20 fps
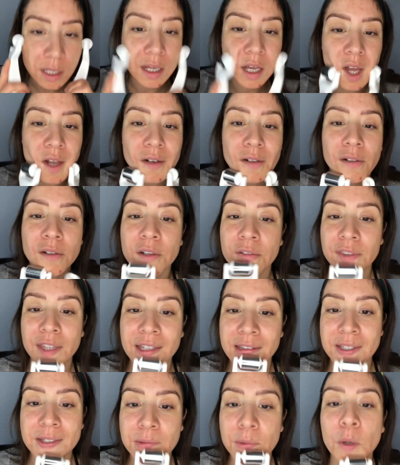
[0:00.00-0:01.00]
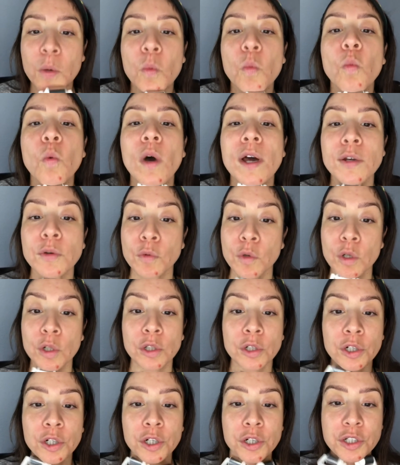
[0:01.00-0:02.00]
I don't know if that's one
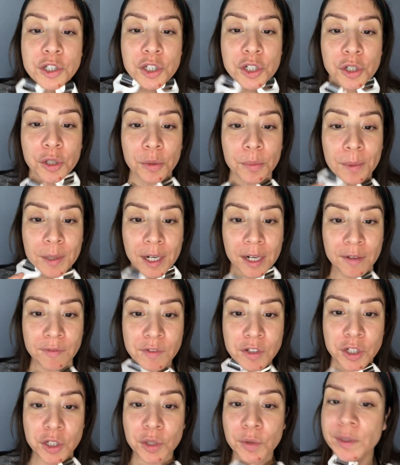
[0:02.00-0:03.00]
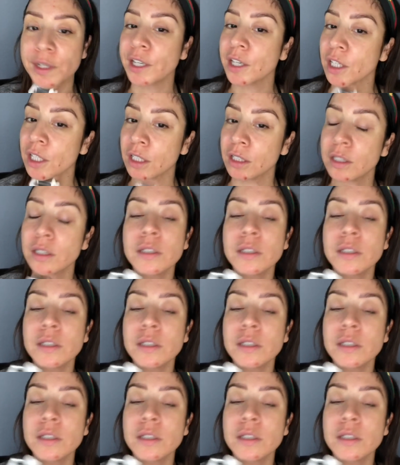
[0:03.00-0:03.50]
roller or two, but I have two here.